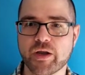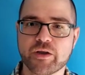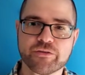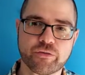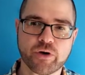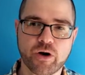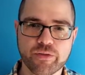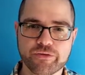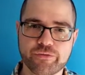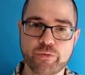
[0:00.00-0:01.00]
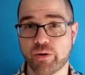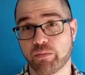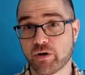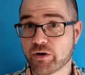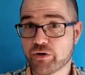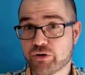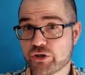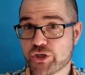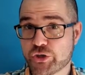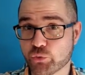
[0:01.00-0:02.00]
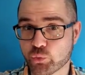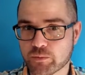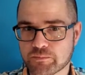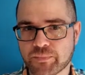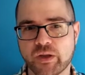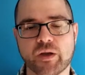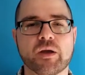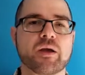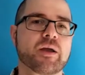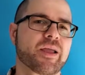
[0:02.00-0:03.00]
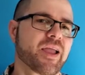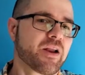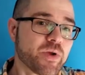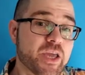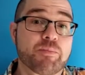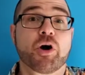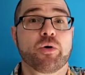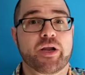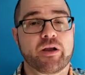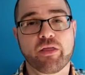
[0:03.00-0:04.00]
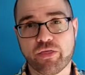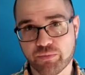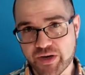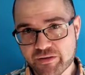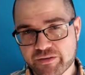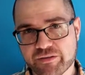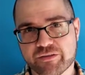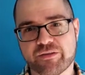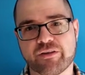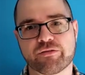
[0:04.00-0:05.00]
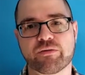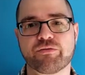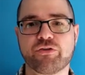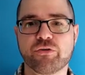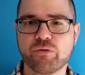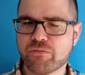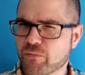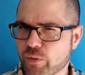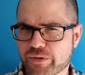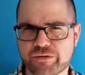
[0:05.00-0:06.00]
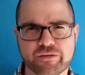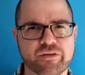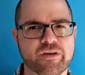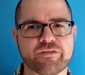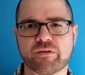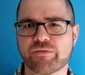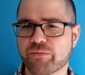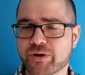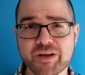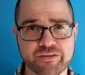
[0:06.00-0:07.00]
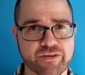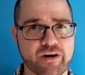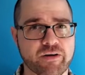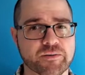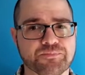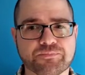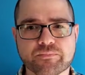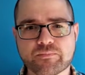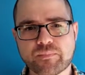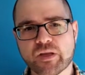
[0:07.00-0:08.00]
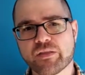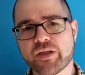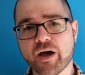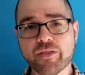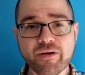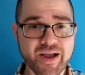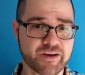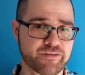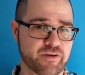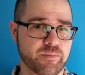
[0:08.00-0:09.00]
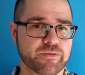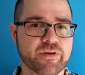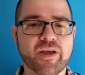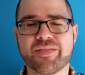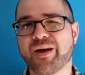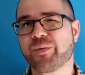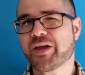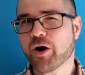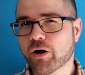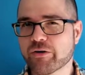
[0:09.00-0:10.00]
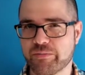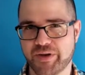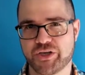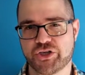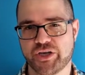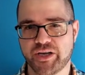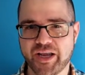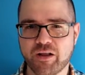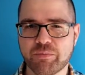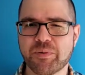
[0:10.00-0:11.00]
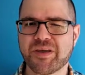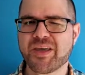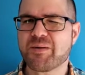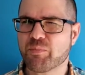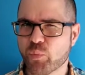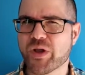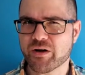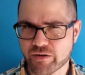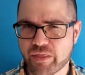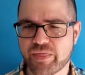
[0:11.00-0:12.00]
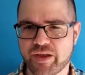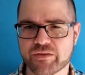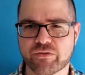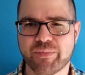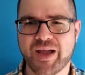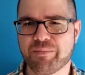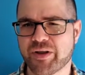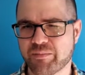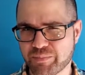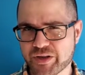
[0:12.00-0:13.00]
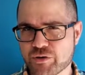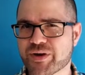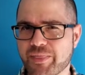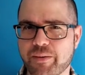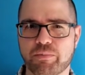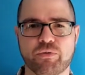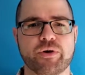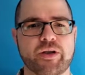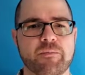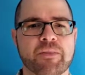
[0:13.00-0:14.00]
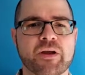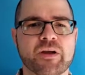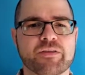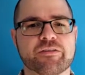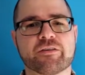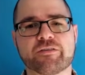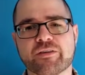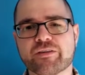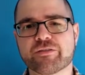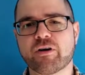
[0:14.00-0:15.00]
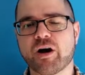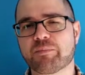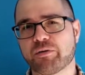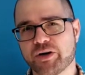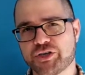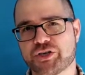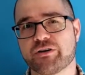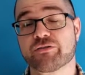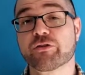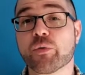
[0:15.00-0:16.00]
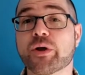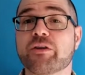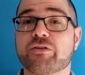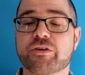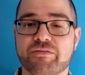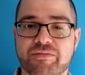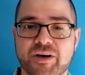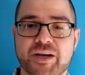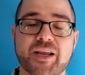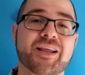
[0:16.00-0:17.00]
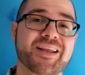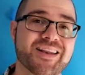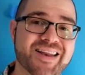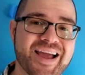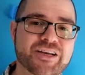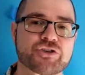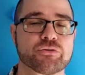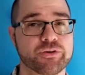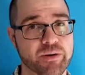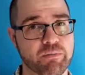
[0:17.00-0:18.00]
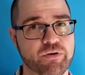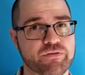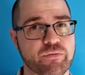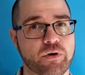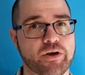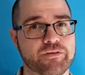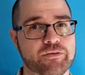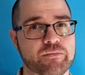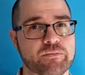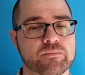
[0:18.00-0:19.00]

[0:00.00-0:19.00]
So call this new number 2. And we keep going. 3 is the successor of 2, 4 the successor of 3, etc. The other axioms that we aren't mentioning help keep weird things from happening, but you get the point. The successor operation is going to define natural numbers for us.